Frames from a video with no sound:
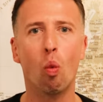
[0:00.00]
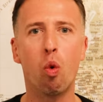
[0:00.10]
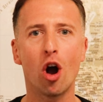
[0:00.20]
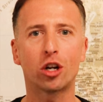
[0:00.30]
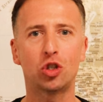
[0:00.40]

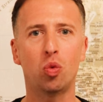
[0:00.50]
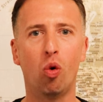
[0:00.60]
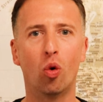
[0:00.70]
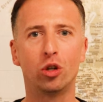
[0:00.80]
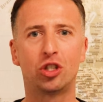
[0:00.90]
work
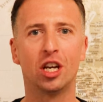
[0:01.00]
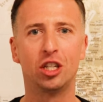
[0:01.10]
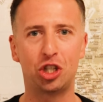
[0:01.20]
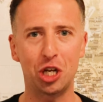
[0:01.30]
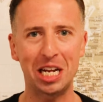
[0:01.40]
towards
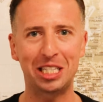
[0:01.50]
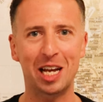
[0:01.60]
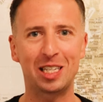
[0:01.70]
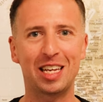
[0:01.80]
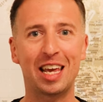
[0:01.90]

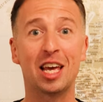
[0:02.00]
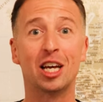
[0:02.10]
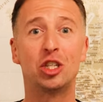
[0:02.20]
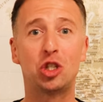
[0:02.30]
GCSE